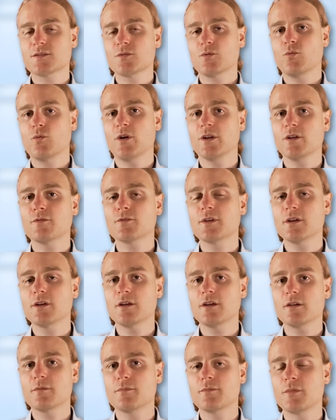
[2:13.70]
one of
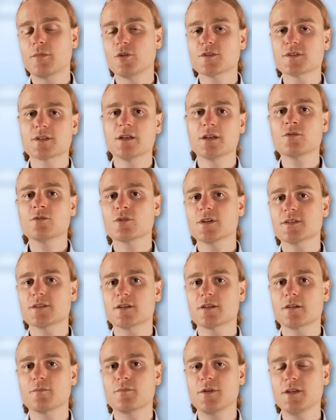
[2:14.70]
the most
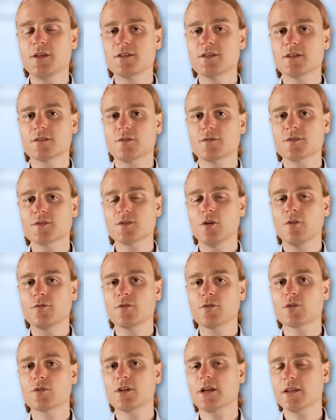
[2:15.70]
interesting pieces of
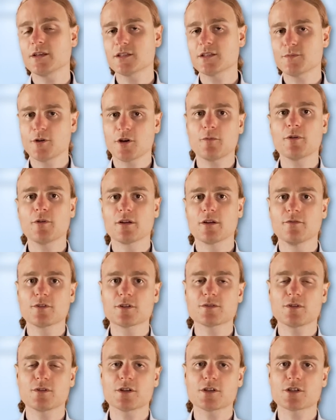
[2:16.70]
software in any Sparkplug
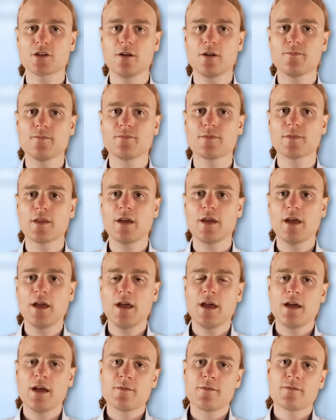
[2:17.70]
infrastructure.
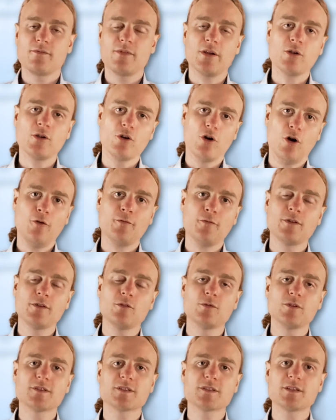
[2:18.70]
Very often
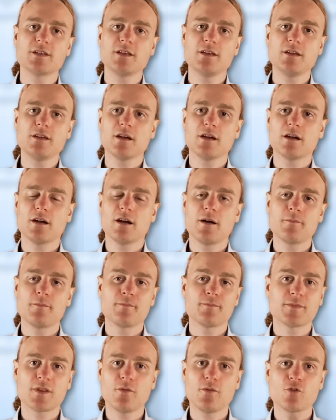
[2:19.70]
you will see
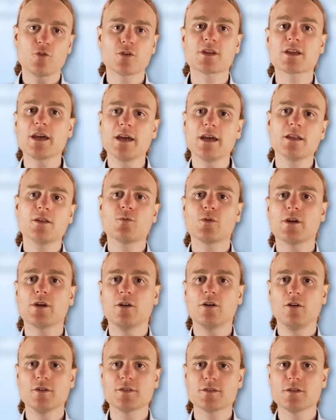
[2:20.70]
the word gateway
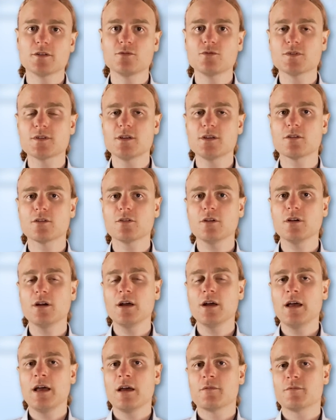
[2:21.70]
also used here,
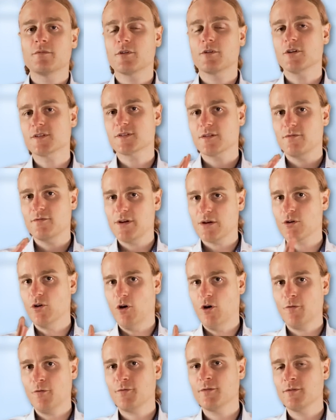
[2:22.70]
because very
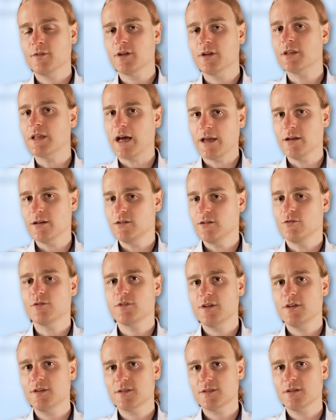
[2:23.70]
often in
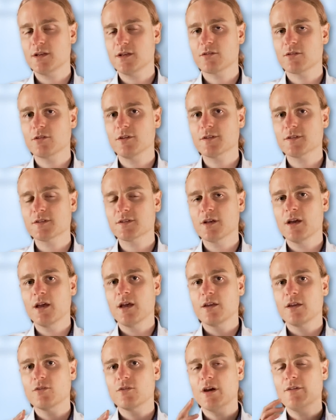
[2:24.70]
IIoT scenarios,
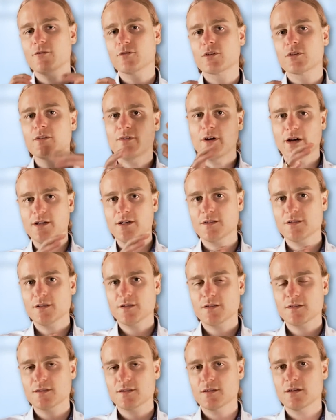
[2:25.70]
you have your
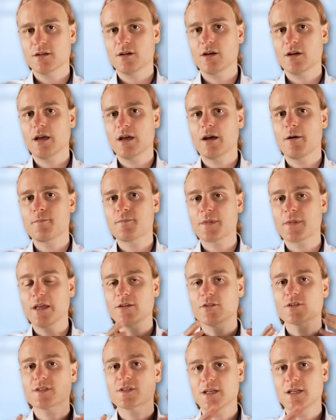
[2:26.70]
devices
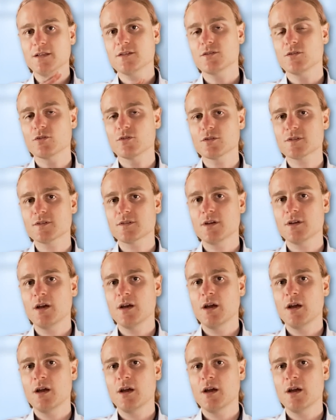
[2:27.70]
and your sensors